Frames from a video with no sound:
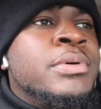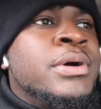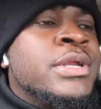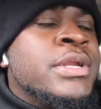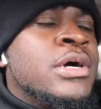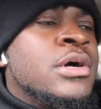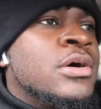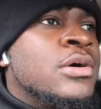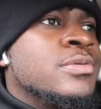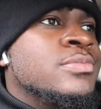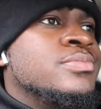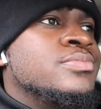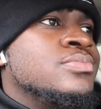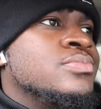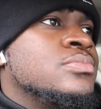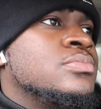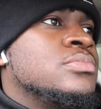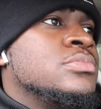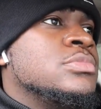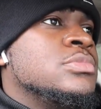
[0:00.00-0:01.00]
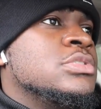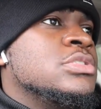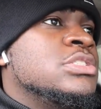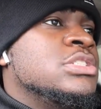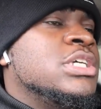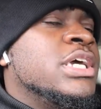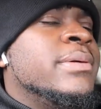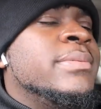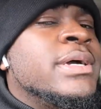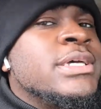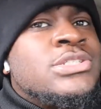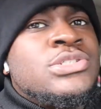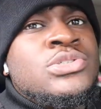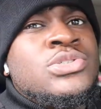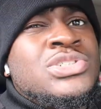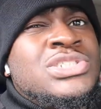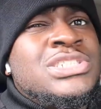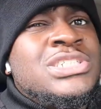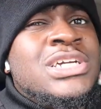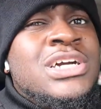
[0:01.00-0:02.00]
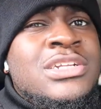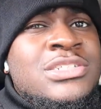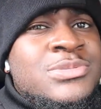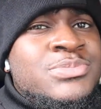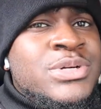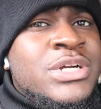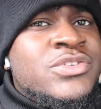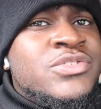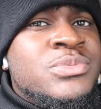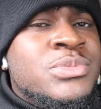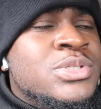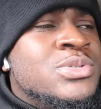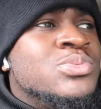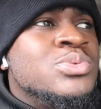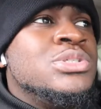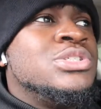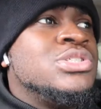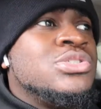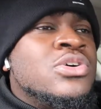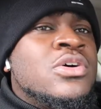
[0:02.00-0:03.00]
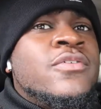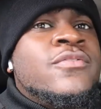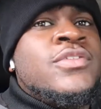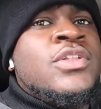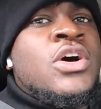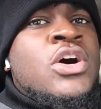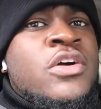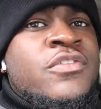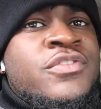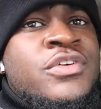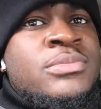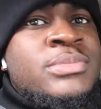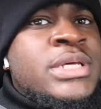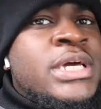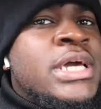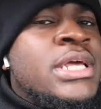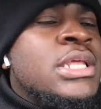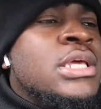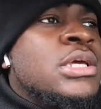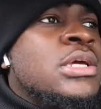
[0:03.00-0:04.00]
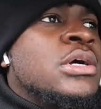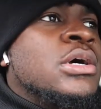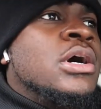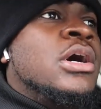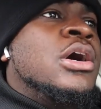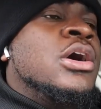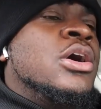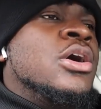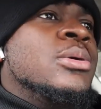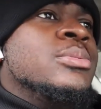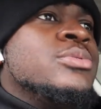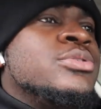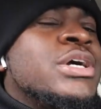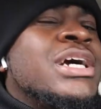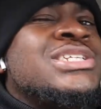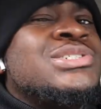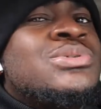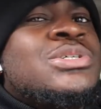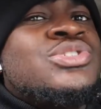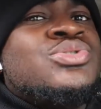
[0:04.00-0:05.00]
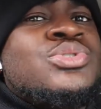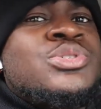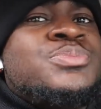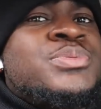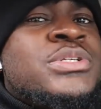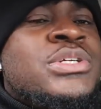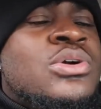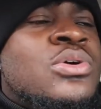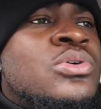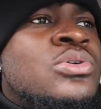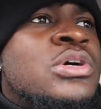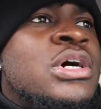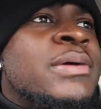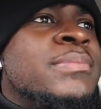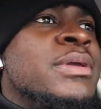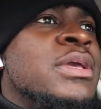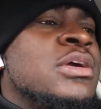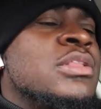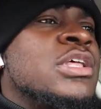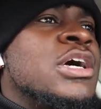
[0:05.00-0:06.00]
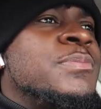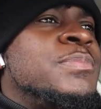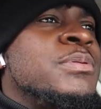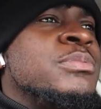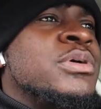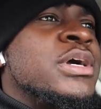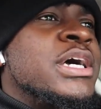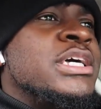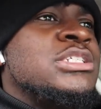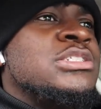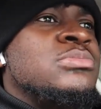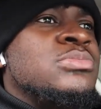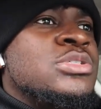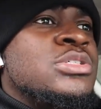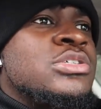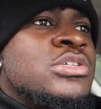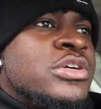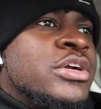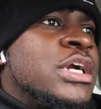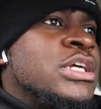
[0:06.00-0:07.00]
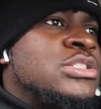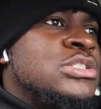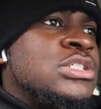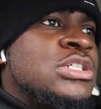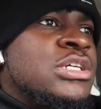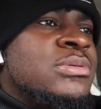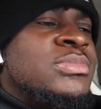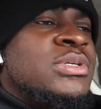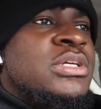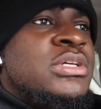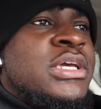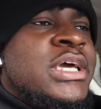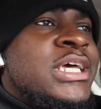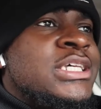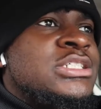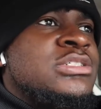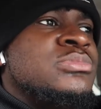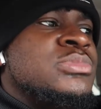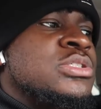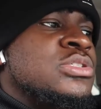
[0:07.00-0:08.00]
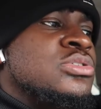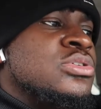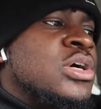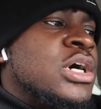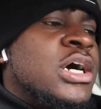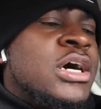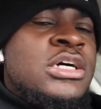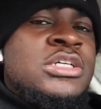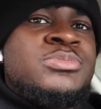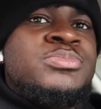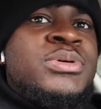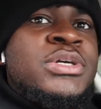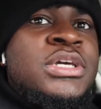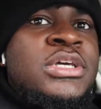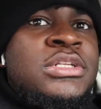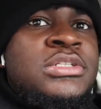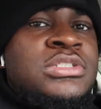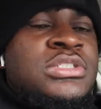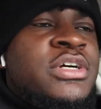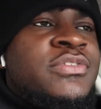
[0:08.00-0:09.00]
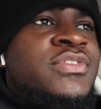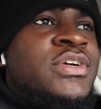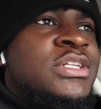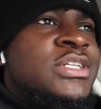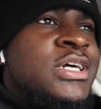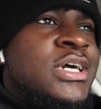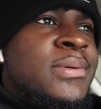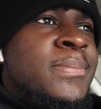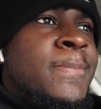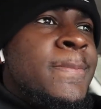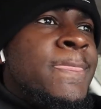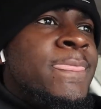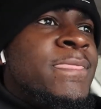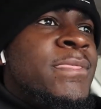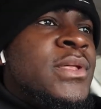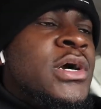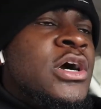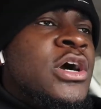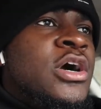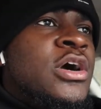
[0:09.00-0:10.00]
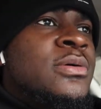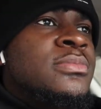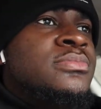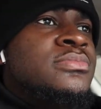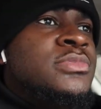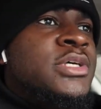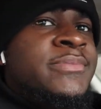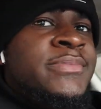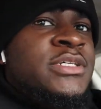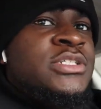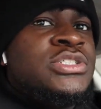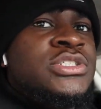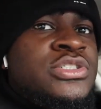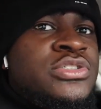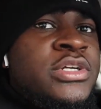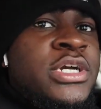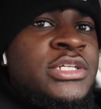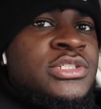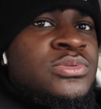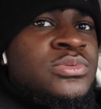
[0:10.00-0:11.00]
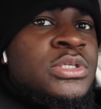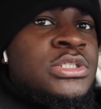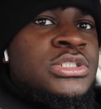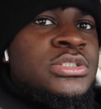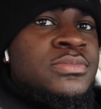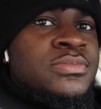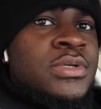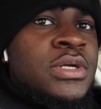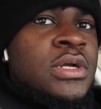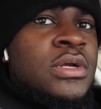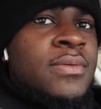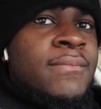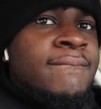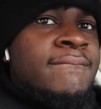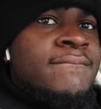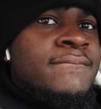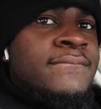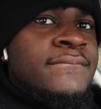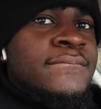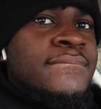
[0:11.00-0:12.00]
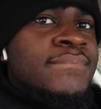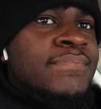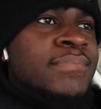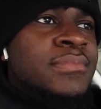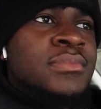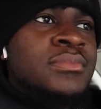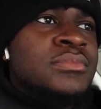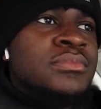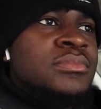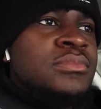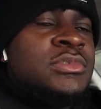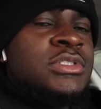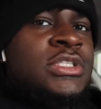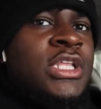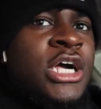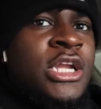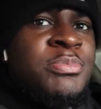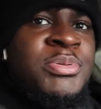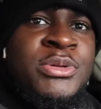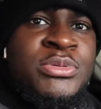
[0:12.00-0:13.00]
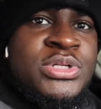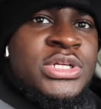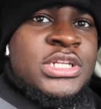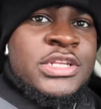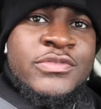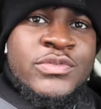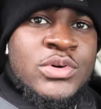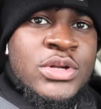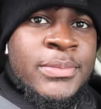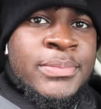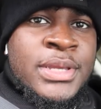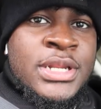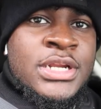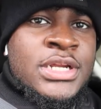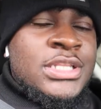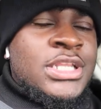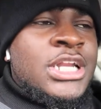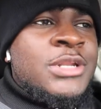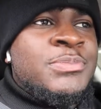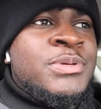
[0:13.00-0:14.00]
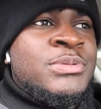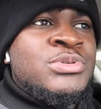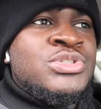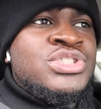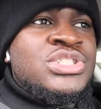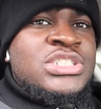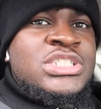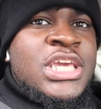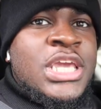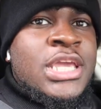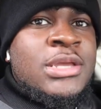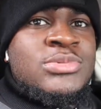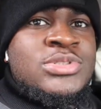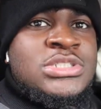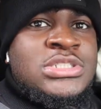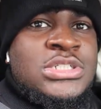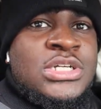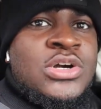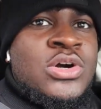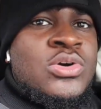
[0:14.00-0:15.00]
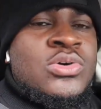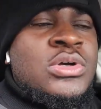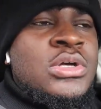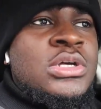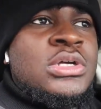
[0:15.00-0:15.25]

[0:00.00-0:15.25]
But um. yeah, man, so she got a surprise for me. We just gonna vlog, film that. Um, graduation was pretty cool. I mean, a lot of people are asking me, congratulating me, asking me, you know, how it's been, stuff like that. Um, I mean, it's just graduation, bro. A lot of people didn't even want to be there. A lot of people just came just to go.